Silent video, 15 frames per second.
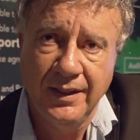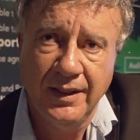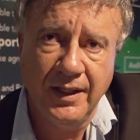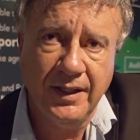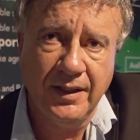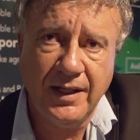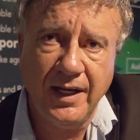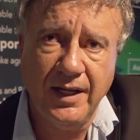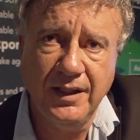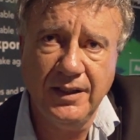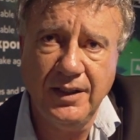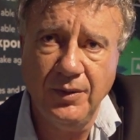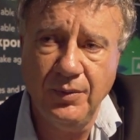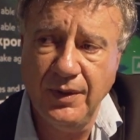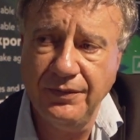And
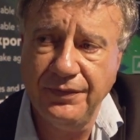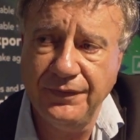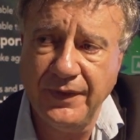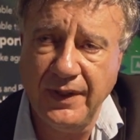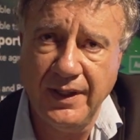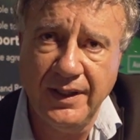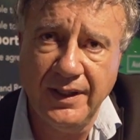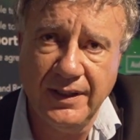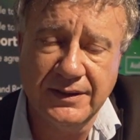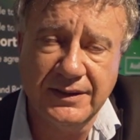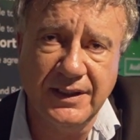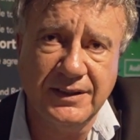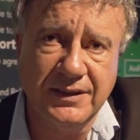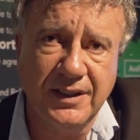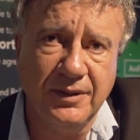currently we've
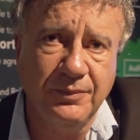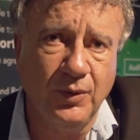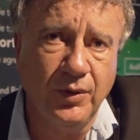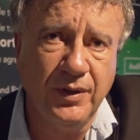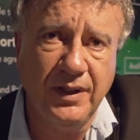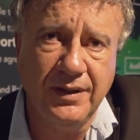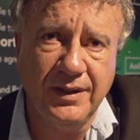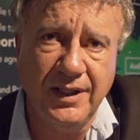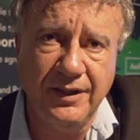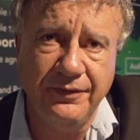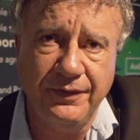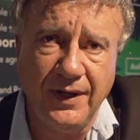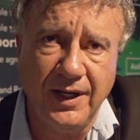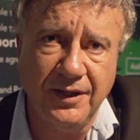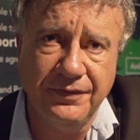assisted more than
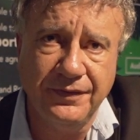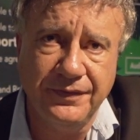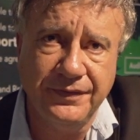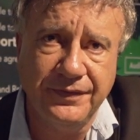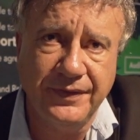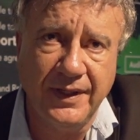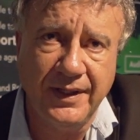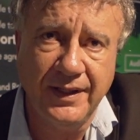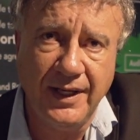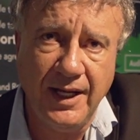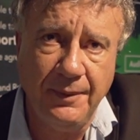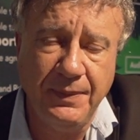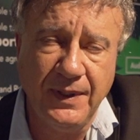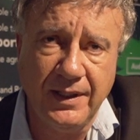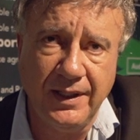35
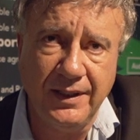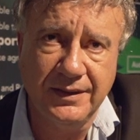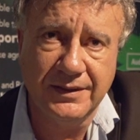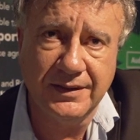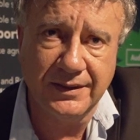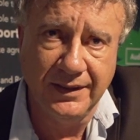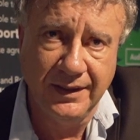applicants